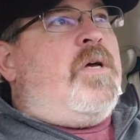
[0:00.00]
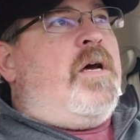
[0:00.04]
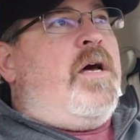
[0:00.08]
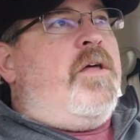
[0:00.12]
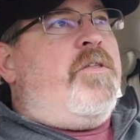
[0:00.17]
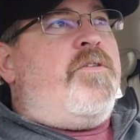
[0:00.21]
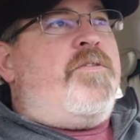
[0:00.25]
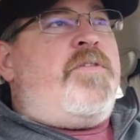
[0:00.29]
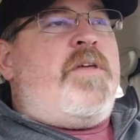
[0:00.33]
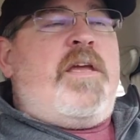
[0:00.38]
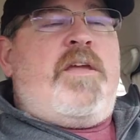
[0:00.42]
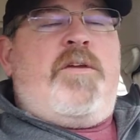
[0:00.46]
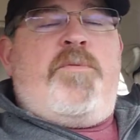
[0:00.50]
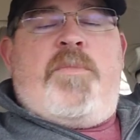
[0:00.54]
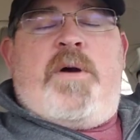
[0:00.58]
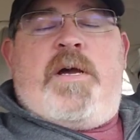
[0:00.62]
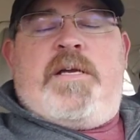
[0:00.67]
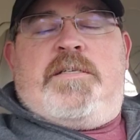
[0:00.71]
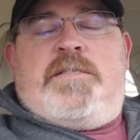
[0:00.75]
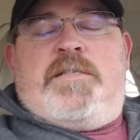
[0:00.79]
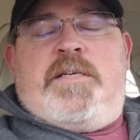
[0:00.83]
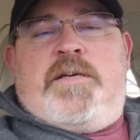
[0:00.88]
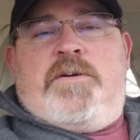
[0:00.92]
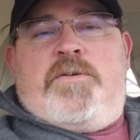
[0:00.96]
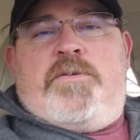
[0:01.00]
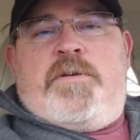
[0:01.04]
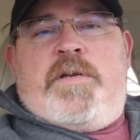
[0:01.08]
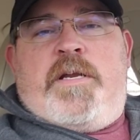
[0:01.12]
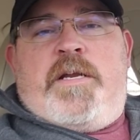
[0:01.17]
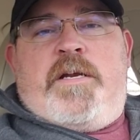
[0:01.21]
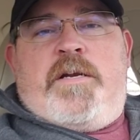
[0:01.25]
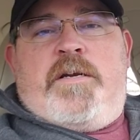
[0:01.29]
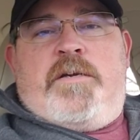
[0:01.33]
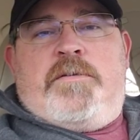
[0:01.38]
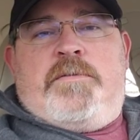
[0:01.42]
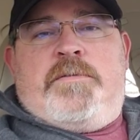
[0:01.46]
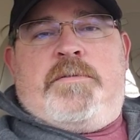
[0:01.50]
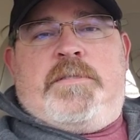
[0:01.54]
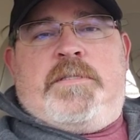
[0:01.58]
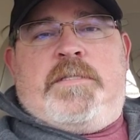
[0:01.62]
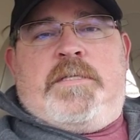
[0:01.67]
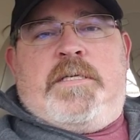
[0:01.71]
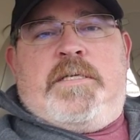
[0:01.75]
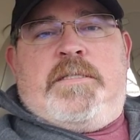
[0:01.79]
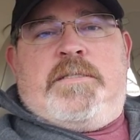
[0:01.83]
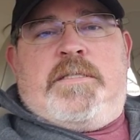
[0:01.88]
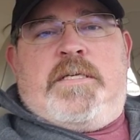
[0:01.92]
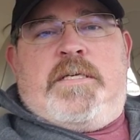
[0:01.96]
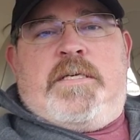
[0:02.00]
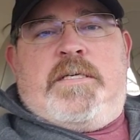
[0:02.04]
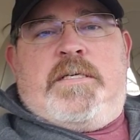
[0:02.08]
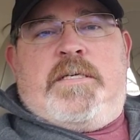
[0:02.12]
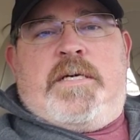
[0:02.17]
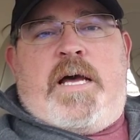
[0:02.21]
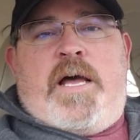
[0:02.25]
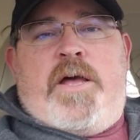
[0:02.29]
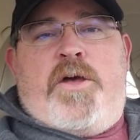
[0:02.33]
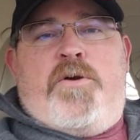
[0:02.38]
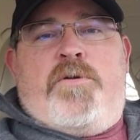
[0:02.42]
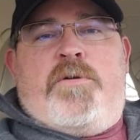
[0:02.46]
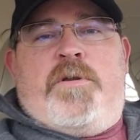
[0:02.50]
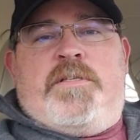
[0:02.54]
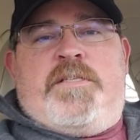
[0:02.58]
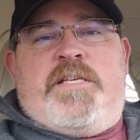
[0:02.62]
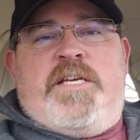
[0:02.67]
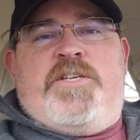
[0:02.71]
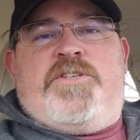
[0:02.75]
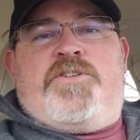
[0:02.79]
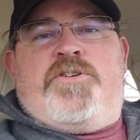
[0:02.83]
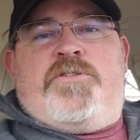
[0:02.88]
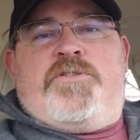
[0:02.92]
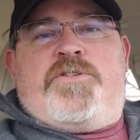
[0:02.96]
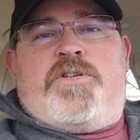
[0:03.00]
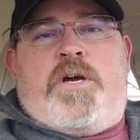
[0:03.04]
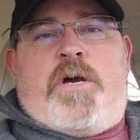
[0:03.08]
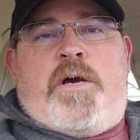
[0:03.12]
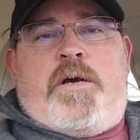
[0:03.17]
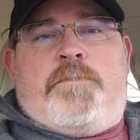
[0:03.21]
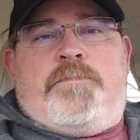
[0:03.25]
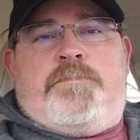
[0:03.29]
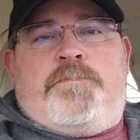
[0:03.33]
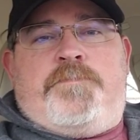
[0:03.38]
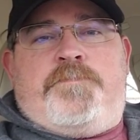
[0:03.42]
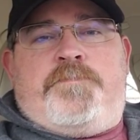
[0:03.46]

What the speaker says: Other thing you might see on here is I own a t-shirt shop.